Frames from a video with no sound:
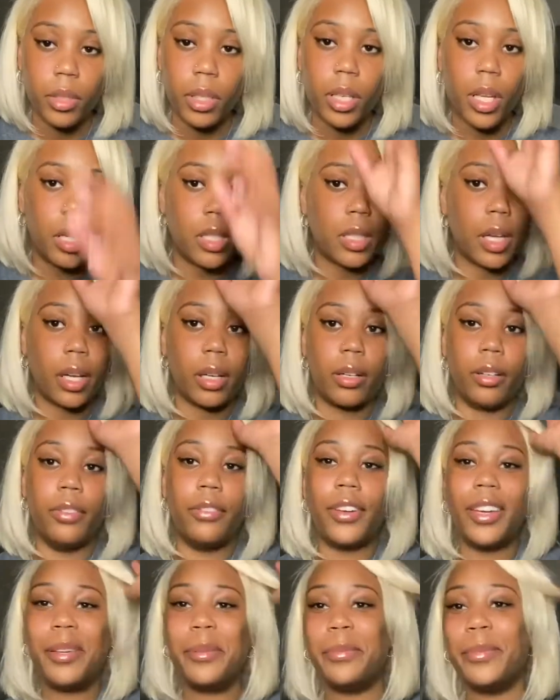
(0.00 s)
That's
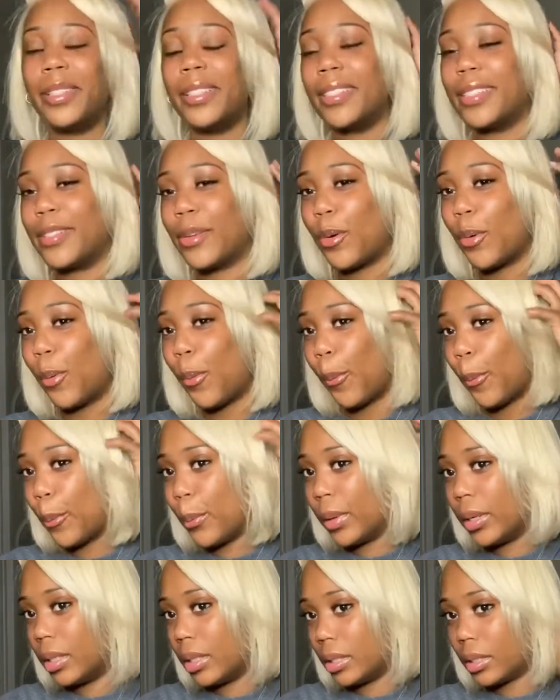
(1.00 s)
aggravating me so
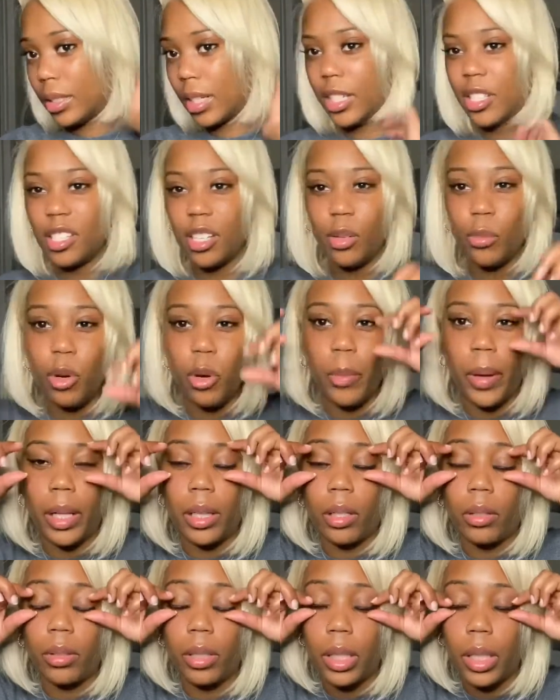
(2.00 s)
much. I should have bought my
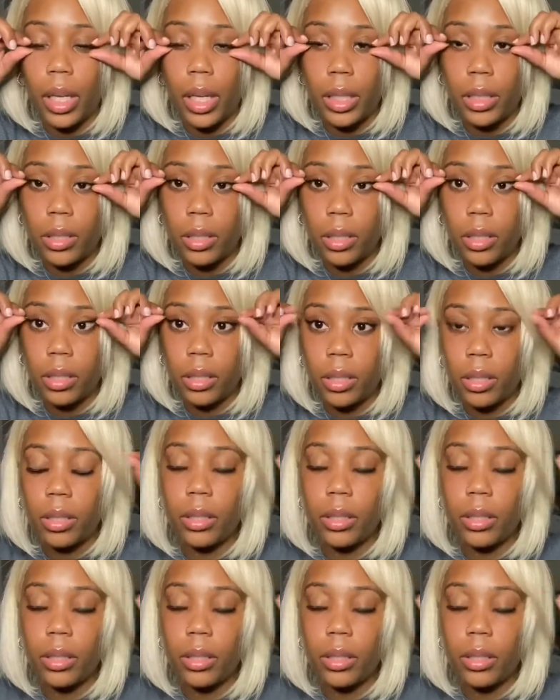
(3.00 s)
longer lashes.